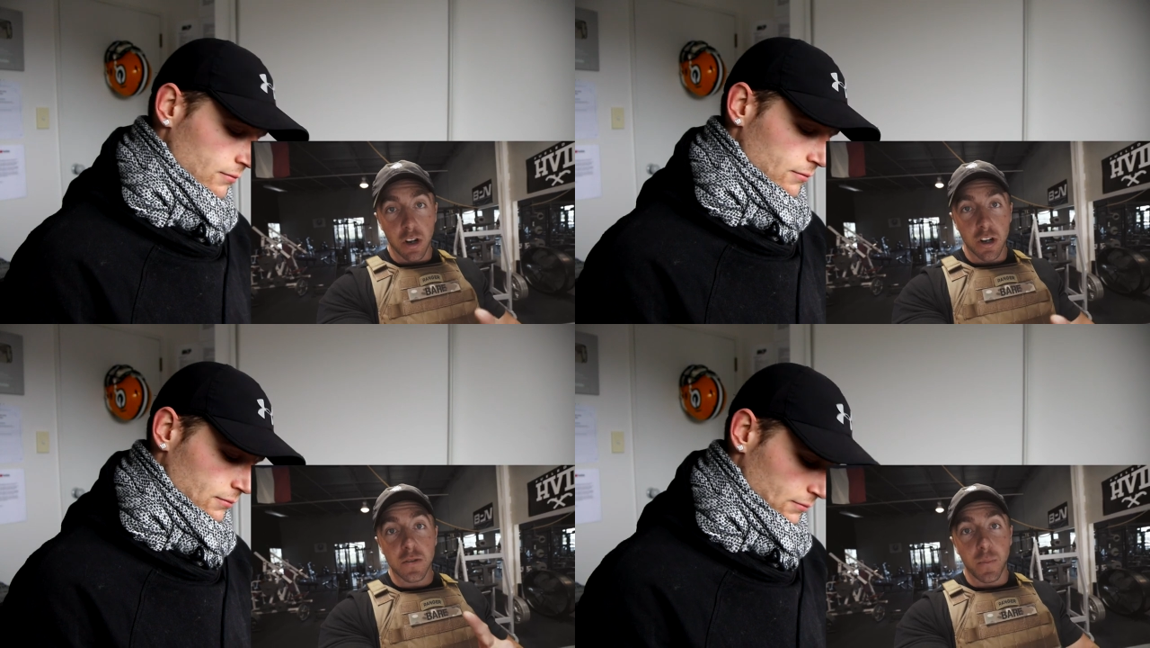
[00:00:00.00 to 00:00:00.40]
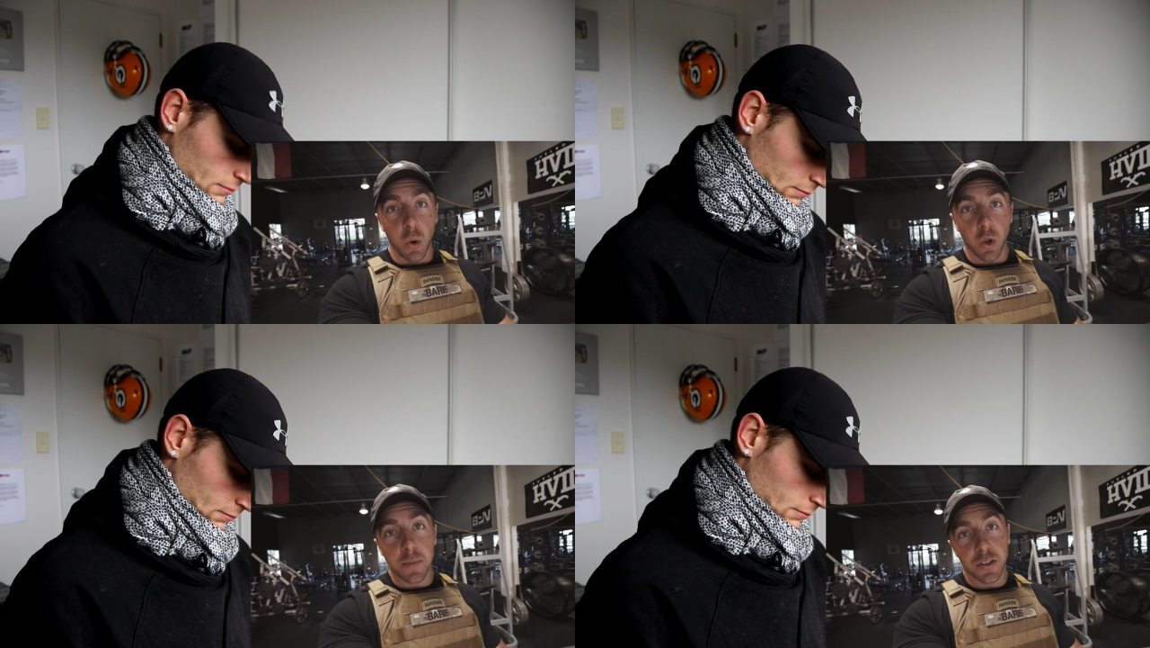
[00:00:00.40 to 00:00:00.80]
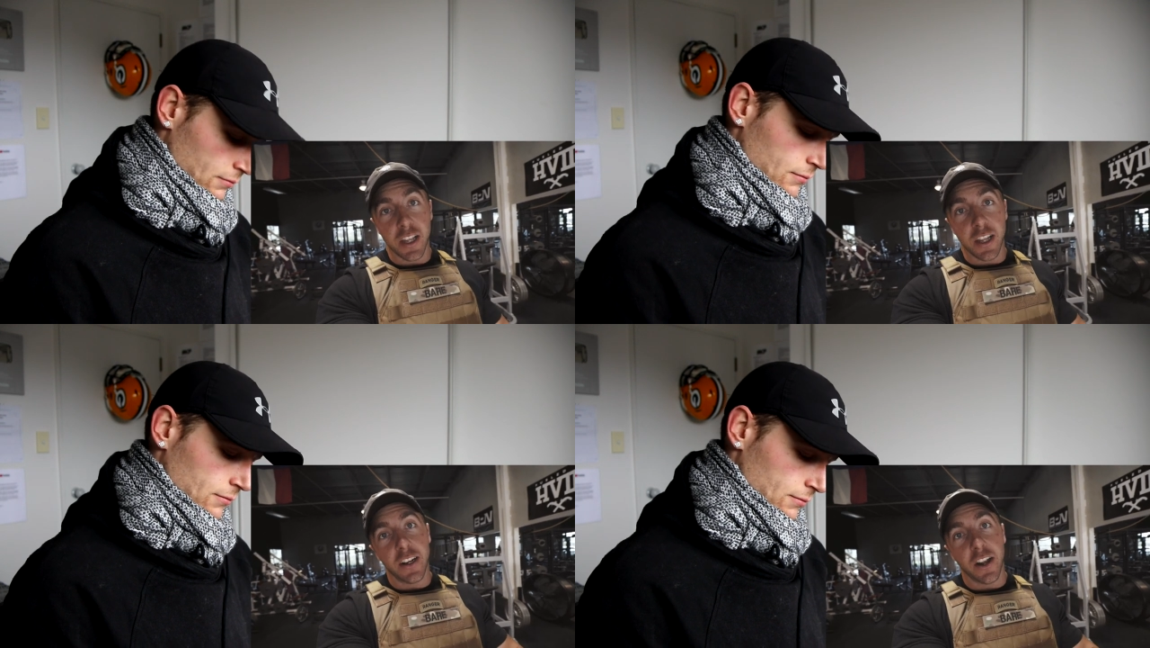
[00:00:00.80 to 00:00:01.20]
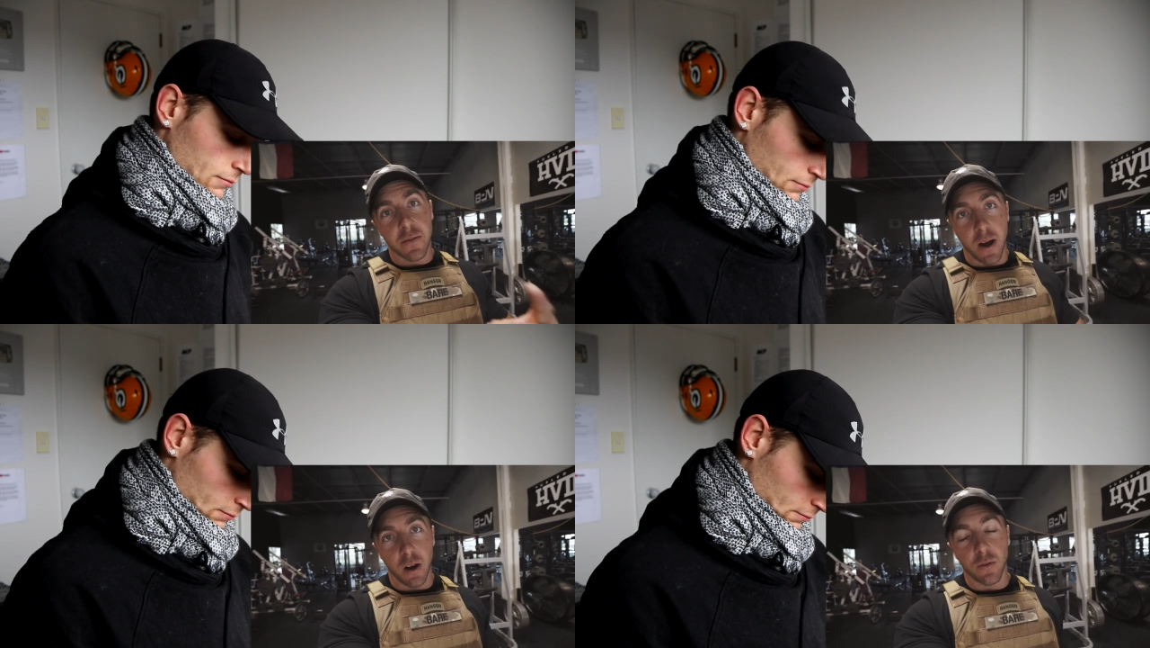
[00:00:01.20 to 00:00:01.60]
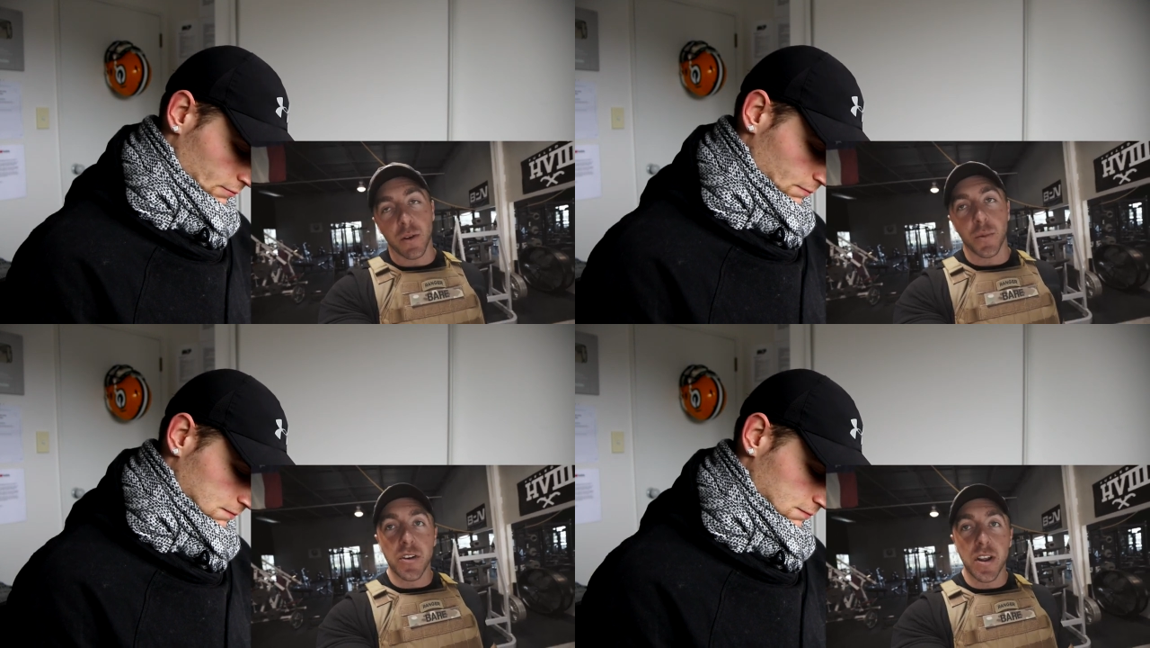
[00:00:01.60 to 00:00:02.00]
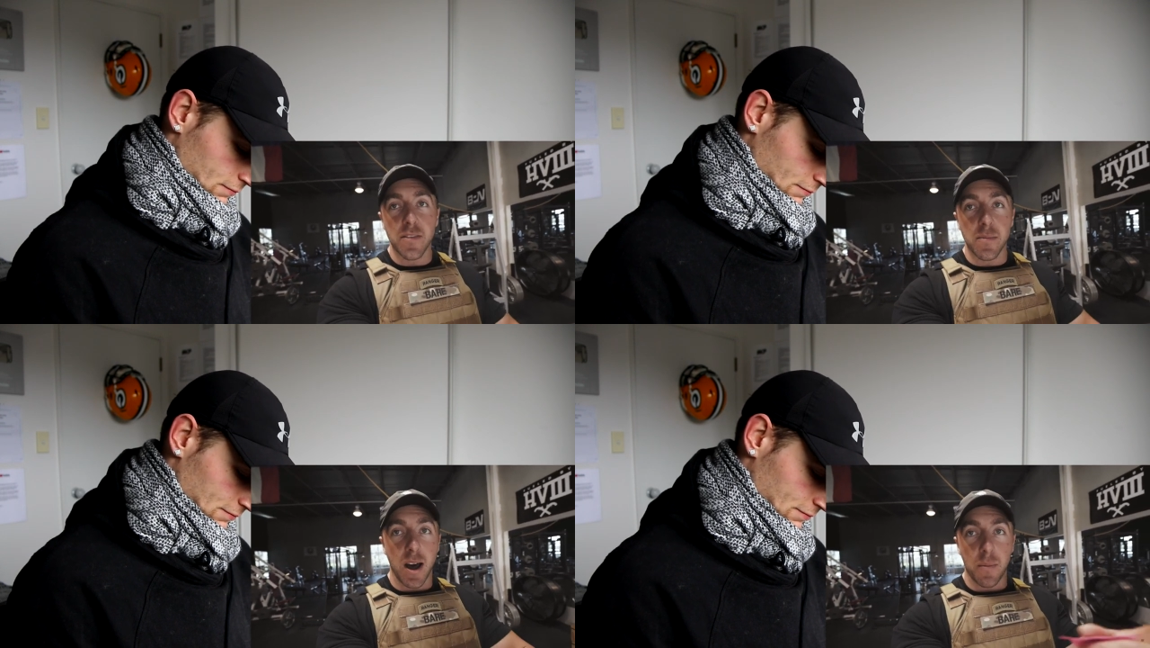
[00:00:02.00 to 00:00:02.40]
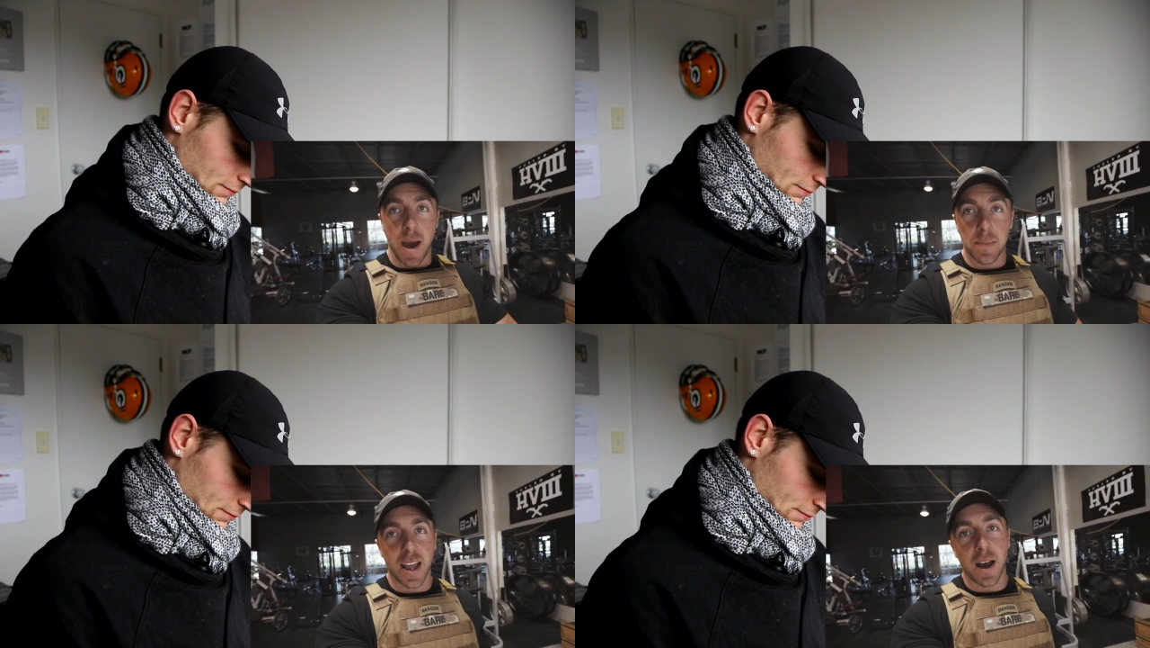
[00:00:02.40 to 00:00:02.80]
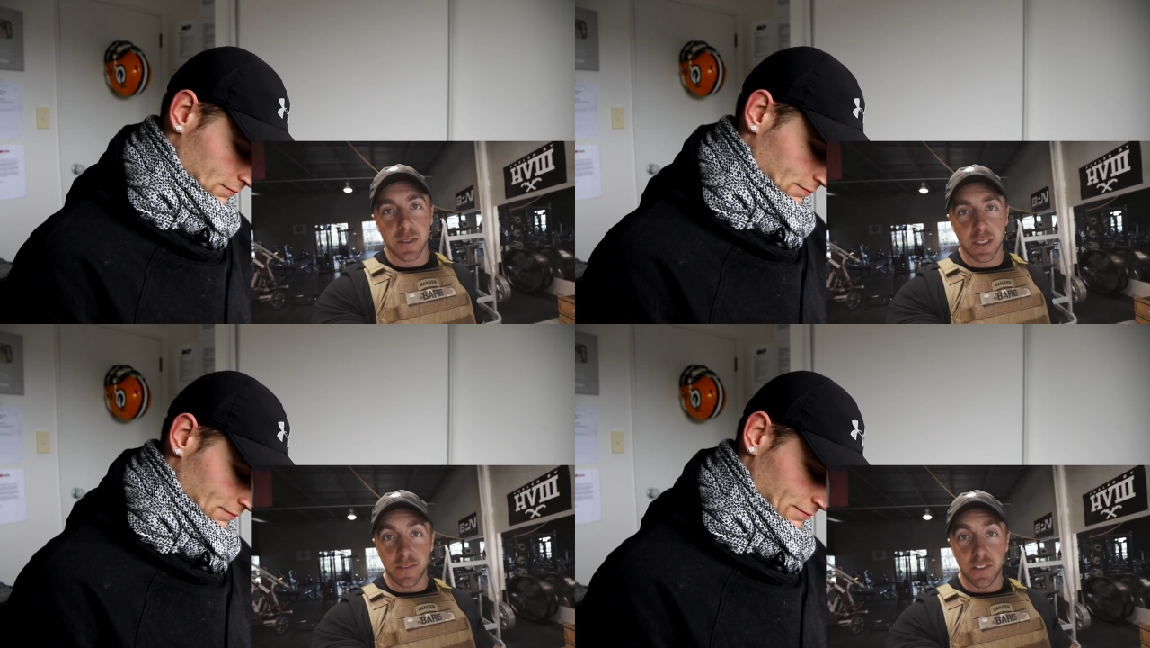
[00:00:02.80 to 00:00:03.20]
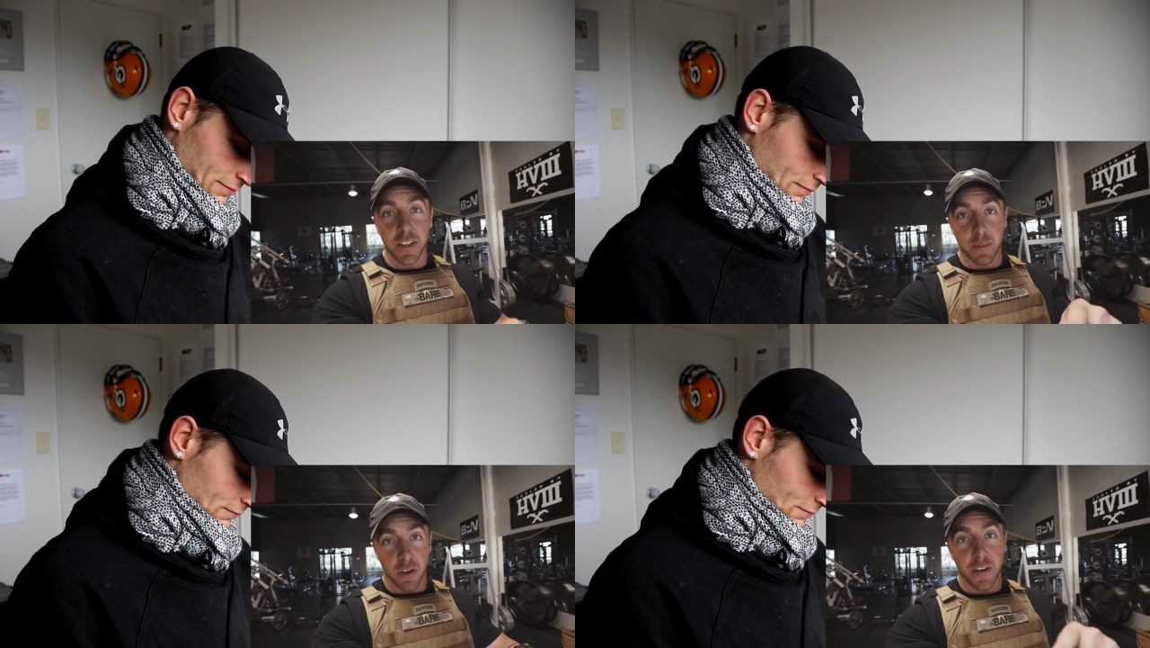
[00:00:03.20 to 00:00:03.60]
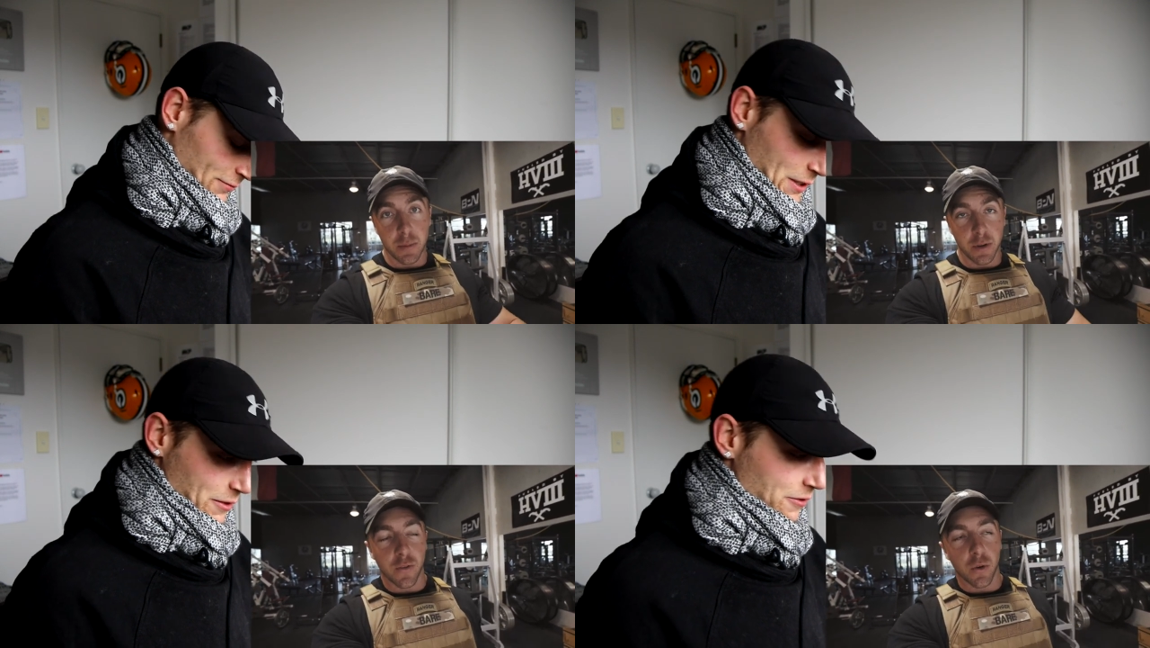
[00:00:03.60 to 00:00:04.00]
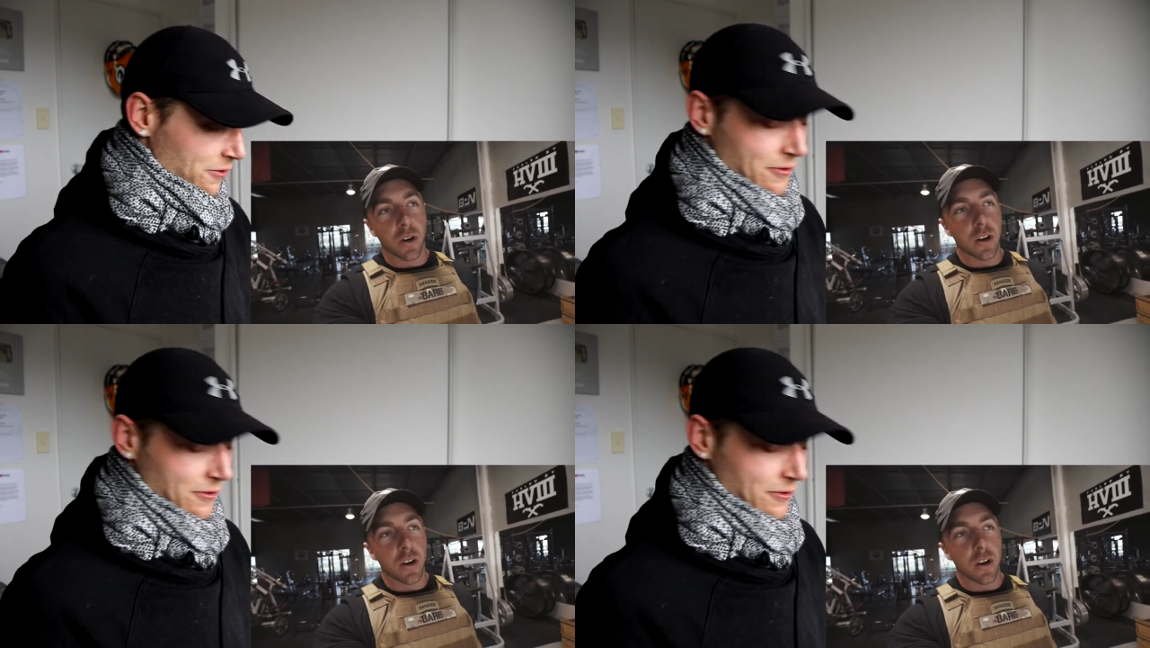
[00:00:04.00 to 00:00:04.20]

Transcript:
Speaker 1: one hundred pull-ups, and then another mile run. We already have the mile mapped down because I've done the Murph here before.